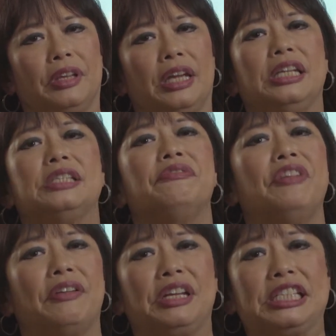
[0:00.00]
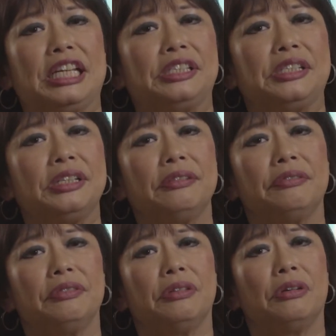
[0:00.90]
It is very
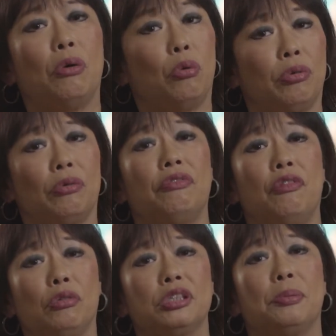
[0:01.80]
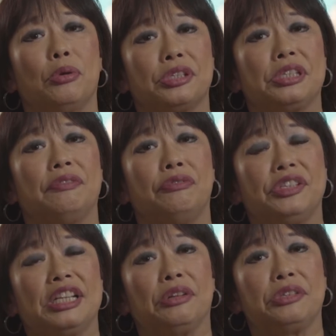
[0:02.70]
sensitive, although false positive
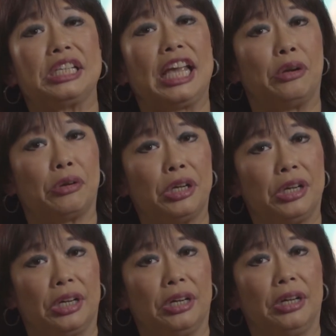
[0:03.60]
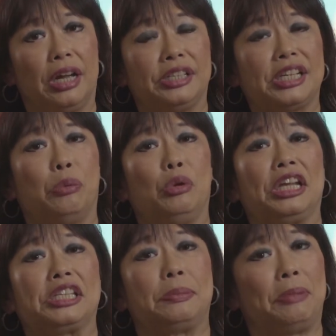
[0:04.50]
results can occur, as I will
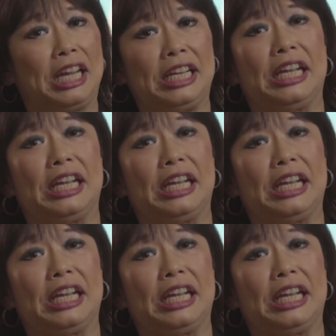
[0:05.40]
explain